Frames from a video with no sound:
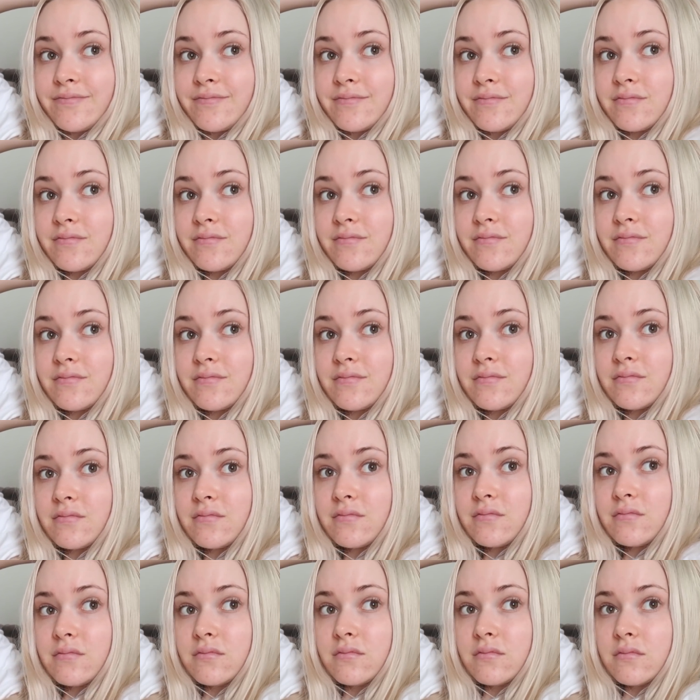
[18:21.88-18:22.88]

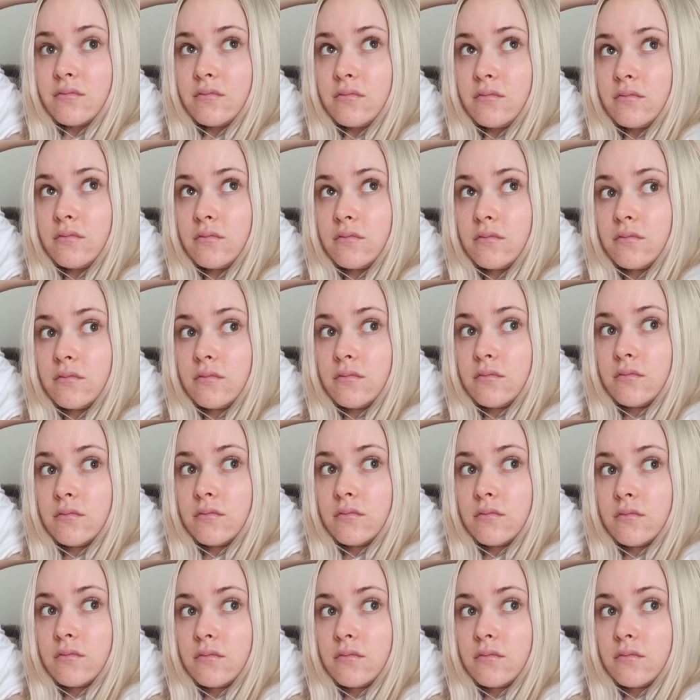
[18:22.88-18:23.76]
Nothing is said.